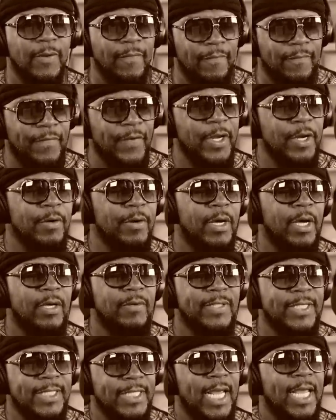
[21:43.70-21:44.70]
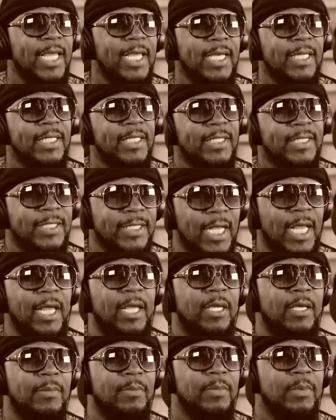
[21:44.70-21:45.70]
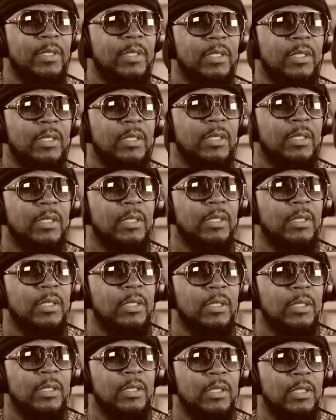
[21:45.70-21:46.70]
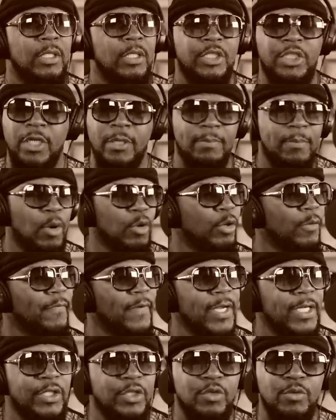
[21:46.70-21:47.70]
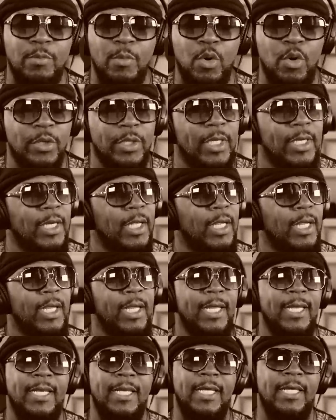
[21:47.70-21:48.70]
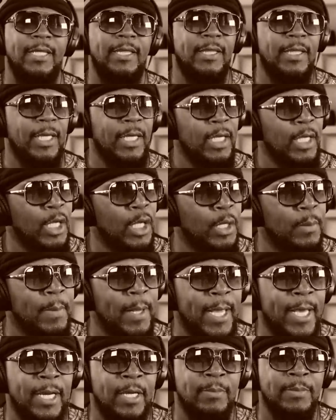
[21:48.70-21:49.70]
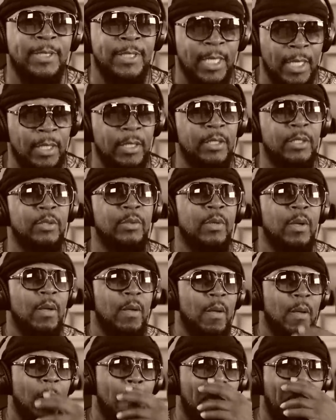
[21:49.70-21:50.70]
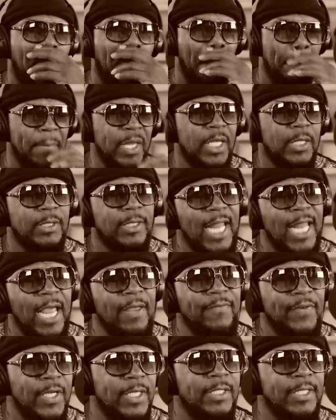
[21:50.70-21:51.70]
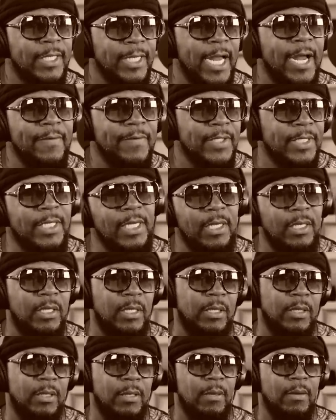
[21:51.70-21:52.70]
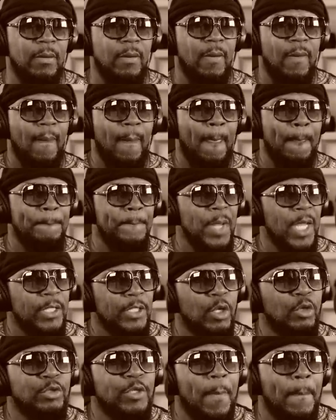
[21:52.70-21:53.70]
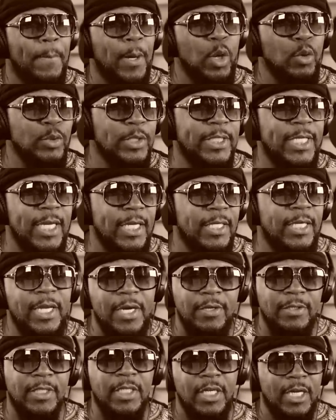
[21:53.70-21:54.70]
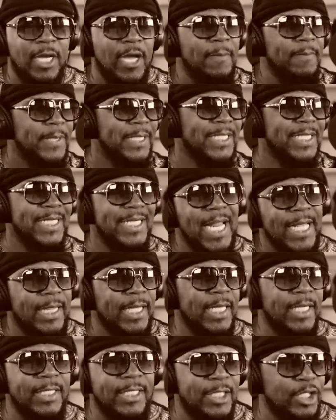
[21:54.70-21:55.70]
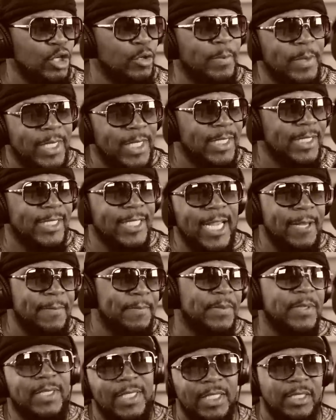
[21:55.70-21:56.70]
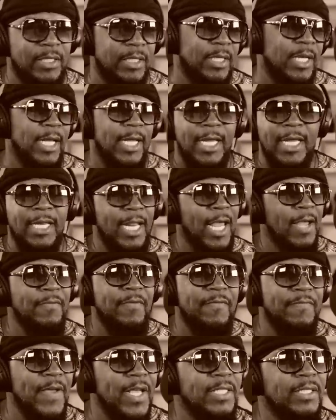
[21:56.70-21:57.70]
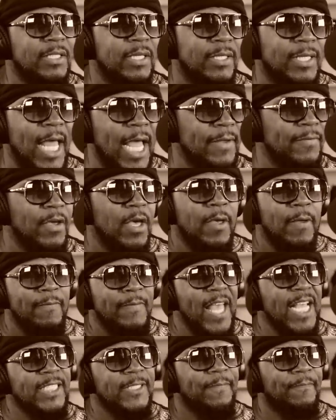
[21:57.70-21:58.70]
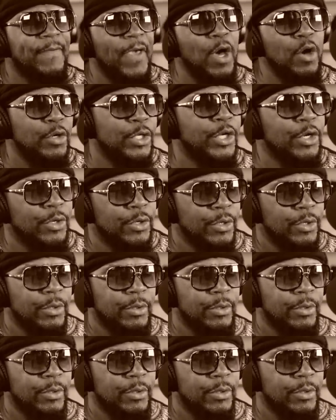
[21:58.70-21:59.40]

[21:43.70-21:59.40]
fear of staying the same should motivate you more than anything, man. I'm telling you, because life isn't guaranteed. So to blow 10 years and accomplish nothing and still be in the same position in every facet of life, that's failure.